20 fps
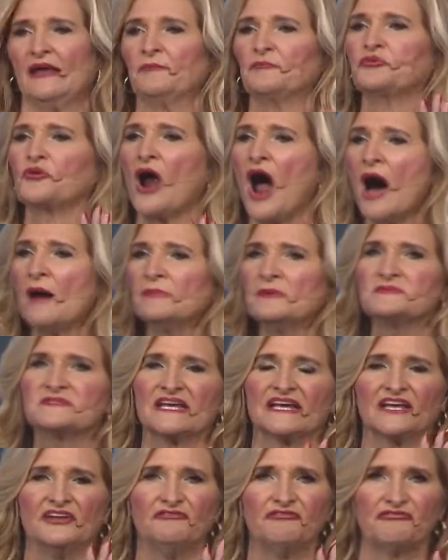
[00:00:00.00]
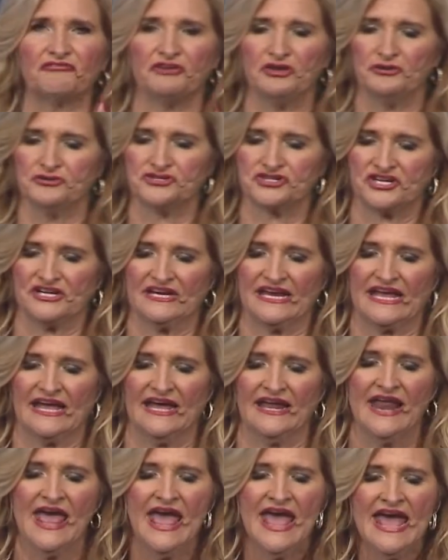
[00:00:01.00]
and problems and confusion
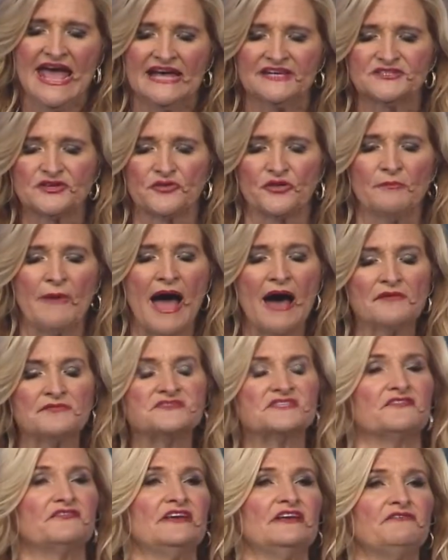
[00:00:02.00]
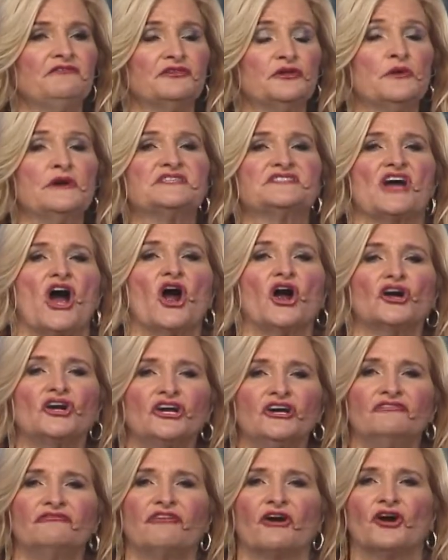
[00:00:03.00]
in. And so the mountains of influence are
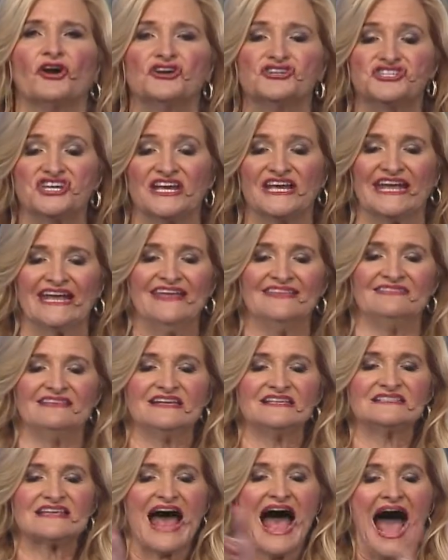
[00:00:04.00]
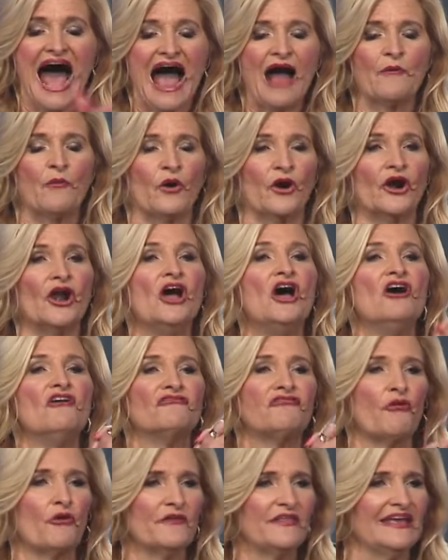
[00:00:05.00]
converging in this hour
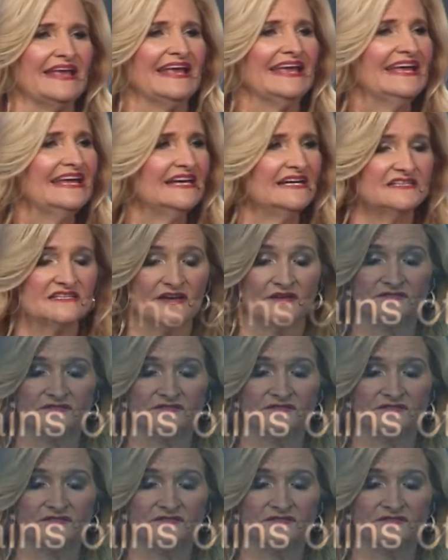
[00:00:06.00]
for the end